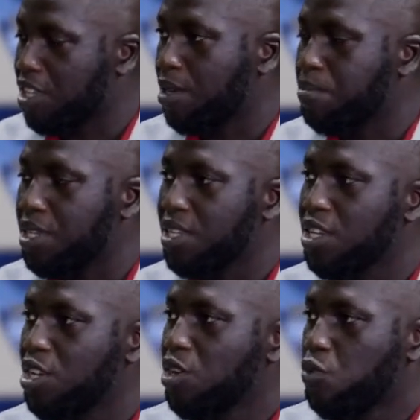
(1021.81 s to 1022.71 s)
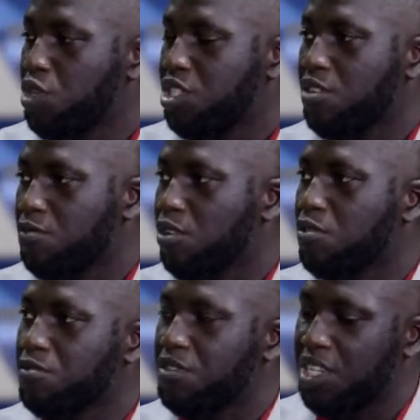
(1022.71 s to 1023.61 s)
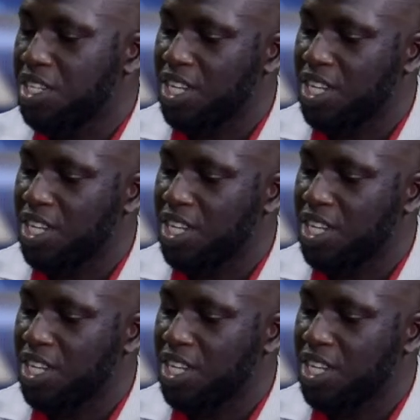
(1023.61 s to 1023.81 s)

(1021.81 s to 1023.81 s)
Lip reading: the CAPI, which involve the